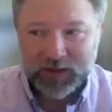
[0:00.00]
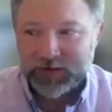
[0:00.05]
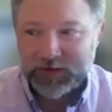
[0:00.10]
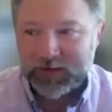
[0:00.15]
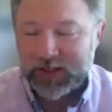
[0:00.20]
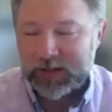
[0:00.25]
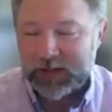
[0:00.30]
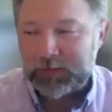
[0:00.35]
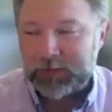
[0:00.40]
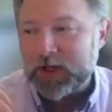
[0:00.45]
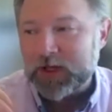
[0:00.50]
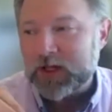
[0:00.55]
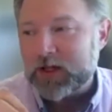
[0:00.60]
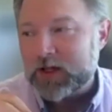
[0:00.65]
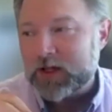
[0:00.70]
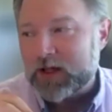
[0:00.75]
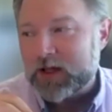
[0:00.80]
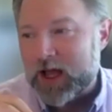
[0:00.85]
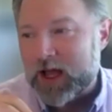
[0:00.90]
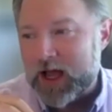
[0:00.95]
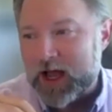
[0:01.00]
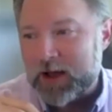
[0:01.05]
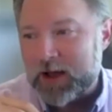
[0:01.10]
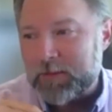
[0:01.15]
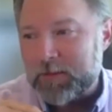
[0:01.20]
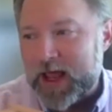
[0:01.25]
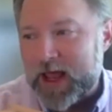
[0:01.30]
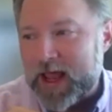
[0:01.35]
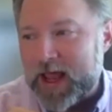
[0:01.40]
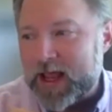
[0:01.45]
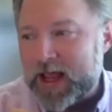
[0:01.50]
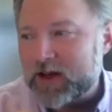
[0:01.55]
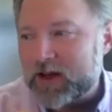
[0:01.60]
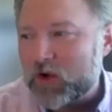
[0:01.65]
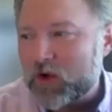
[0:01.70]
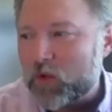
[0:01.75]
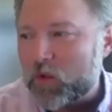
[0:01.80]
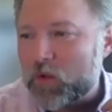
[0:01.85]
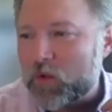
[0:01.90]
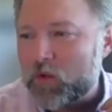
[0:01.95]
sleep. Um,
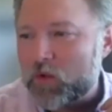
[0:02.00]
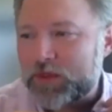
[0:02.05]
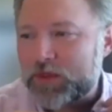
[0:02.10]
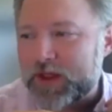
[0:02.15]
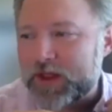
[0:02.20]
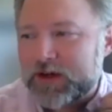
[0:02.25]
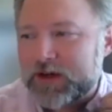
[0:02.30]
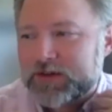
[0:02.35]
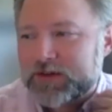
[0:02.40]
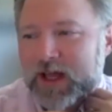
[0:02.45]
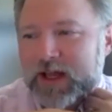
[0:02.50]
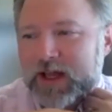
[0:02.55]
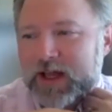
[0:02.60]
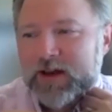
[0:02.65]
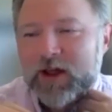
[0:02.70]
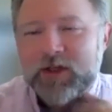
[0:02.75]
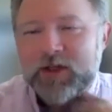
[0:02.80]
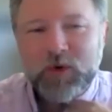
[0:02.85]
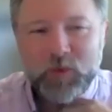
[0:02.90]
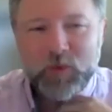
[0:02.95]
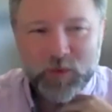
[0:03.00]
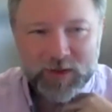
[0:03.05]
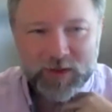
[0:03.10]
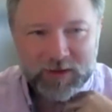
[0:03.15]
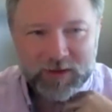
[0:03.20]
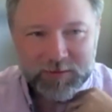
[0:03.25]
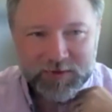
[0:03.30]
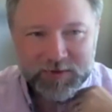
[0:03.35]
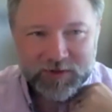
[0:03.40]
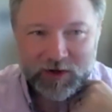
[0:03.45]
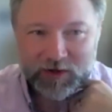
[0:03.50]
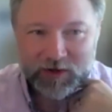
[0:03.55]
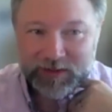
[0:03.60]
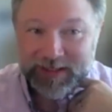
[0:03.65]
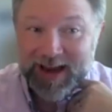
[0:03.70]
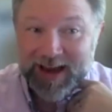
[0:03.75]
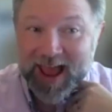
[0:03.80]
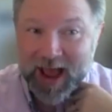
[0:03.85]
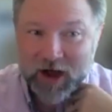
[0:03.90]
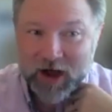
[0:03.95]
and there's another rhythm. It's called
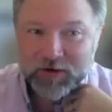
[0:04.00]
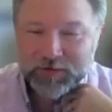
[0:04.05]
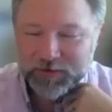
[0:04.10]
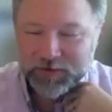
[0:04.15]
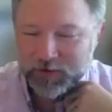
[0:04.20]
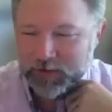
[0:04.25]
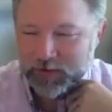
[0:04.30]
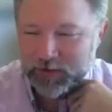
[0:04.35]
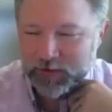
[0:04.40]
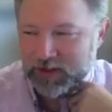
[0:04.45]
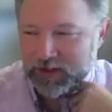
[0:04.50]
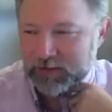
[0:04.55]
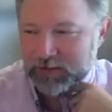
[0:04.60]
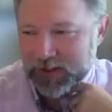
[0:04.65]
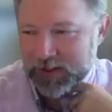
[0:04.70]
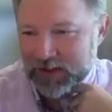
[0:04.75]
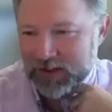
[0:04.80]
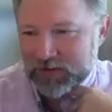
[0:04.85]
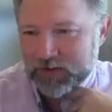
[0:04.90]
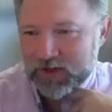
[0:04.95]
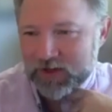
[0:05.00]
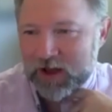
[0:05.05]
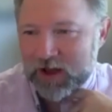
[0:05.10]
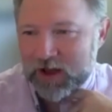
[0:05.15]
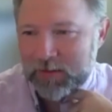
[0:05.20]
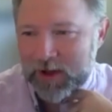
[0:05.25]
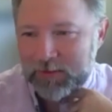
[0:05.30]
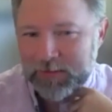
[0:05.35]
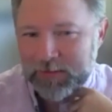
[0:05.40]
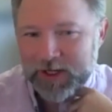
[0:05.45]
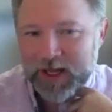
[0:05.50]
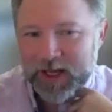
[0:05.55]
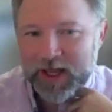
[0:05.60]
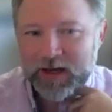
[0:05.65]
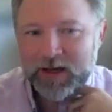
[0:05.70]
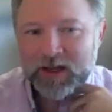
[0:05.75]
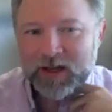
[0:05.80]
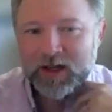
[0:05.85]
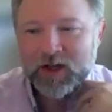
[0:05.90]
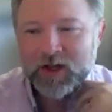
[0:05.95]
an alpha rhythm, and this will come up
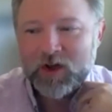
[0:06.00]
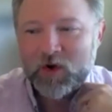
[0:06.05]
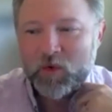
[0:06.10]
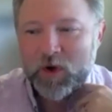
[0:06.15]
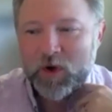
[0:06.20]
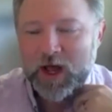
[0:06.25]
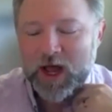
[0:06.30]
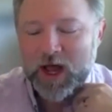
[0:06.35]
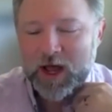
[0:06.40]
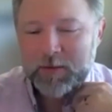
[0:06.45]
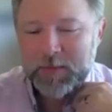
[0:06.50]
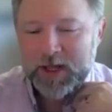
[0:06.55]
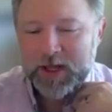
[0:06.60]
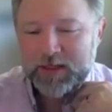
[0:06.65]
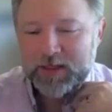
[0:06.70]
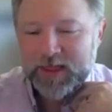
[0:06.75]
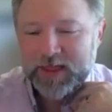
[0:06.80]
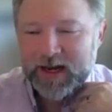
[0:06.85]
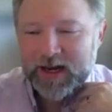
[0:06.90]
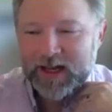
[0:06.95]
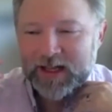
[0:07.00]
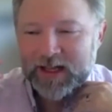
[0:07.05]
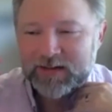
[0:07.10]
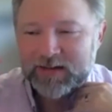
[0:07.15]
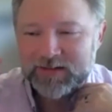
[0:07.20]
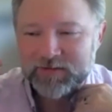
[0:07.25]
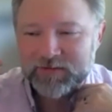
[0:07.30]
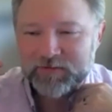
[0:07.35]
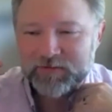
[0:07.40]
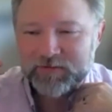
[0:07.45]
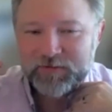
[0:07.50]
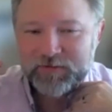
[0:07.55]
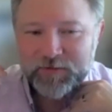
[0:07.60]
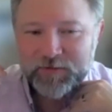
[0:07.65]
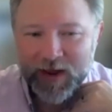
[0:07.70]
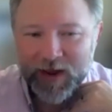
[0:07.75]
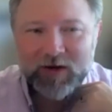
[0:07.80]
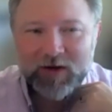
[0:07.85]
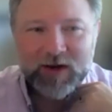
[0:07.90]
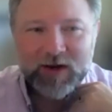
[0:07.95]
again. Um, that is
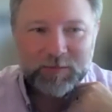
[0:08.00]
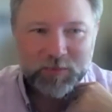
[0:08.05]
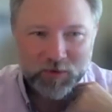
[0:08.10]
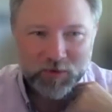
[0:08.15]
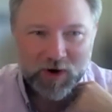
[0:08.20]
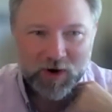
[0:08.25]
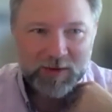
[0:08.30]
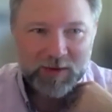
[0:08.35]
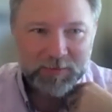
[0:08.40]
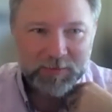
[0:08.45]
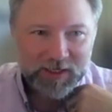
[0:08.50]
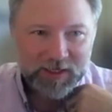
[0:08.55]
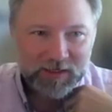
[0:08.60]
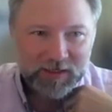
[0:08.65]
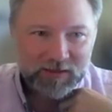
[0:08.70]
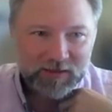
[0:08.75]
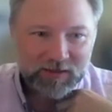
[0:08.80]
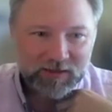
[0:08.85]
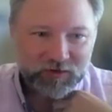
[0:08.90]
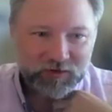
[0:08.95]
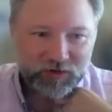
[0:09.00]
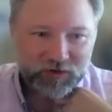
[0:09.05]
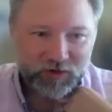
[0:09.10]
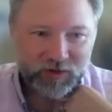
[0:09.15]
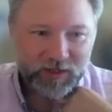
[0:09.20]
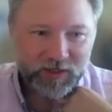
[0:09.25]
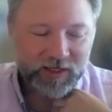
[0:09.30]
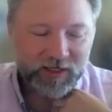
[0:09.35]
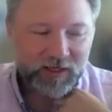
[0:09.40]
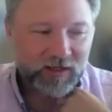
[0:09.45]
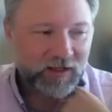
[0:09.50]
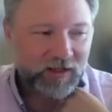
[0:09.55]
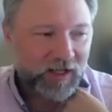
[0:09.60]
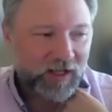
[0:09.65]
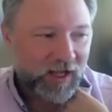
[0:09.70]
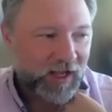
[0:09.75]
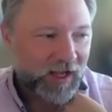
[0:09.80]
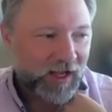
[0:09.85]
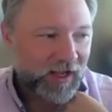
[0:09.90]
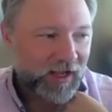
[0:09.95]
very prominent during
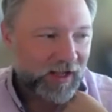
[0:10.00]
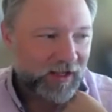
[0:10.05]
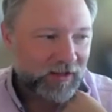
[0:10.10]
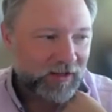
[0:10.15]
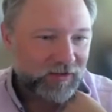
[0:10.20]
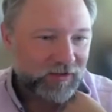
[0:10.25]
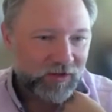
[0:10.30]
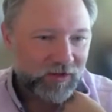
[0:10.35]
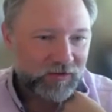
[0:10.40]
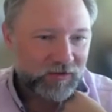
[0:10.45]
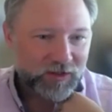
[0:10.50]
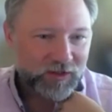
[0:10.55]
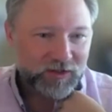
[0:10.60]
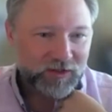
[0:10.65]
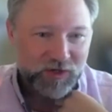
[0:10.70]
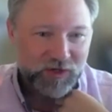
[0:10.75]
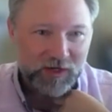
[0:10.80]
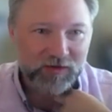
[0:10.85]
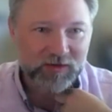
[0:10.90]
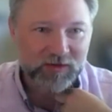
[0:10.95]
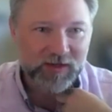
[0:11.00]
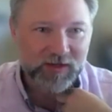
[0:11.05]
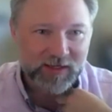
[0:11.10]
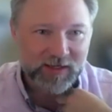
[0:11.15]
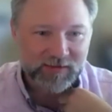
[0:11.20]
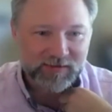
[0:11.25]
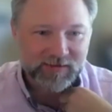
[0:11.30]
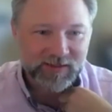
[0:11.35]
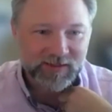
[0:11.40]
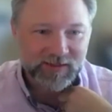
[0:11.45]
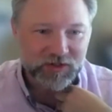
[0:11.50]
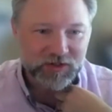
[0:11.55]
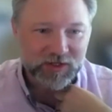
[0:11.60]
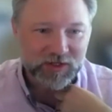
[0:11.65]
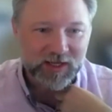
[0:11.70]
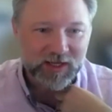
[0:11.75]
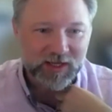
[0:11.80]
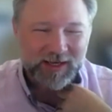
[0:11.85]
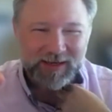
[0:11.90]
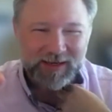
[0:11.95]
uh, during general
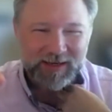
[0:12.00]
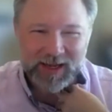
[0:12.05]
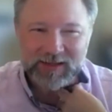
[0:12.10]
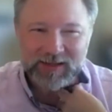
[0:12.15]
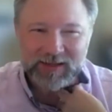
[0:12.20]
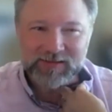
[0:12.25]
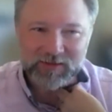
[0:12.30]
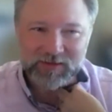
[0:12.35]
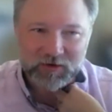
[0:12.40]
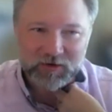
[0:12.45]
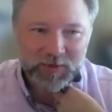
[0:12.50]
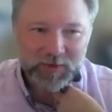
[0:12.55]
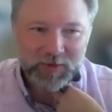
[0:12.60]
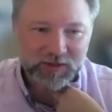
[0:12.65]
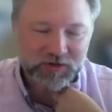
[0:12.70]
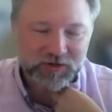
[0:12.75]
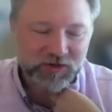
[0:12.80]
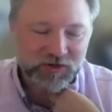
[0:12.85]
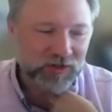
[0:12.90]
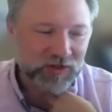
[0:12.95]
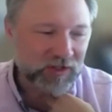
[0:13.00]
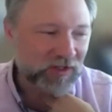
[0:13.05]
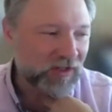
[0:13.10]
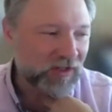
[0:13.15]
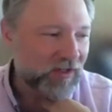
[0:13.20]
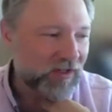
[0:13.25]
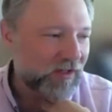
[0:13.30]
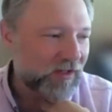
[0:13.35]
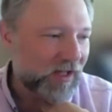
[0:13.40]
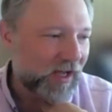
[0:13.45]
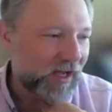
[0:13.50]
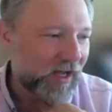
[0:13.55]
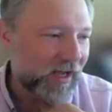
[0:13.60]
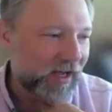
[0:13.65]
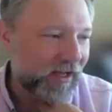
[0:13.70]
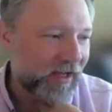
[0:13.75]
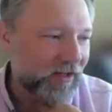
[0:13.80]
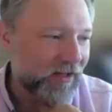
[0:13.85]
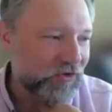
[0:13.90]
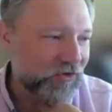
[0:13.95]
anesthesia, and not so much
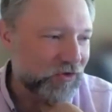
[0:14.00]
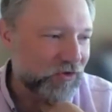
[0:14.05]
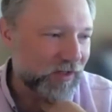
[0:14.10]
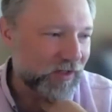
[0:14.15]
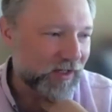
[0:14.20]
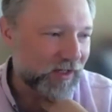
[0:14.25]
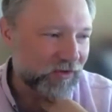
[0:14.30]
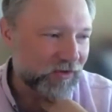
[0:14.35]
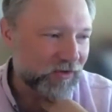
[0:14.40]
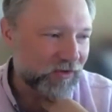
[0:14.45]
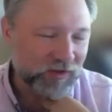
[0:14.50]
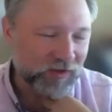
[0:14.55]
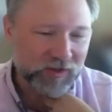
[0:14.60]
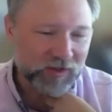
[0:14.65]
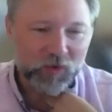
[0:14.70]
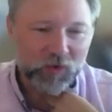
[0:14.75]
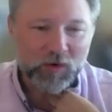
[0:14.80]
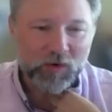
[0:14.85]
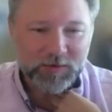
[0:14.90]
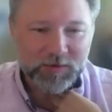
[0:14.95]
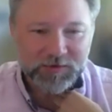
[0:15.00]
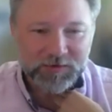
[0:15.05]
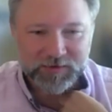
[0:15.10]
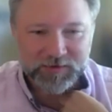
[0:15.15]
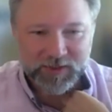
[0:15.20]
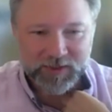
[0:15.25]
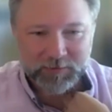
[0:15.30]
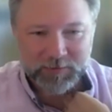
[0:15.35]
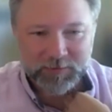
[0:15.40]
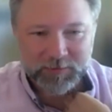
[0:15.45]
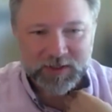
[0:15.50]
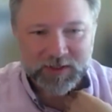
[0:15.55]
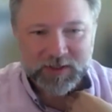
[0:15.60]
uh, during during normal sleep.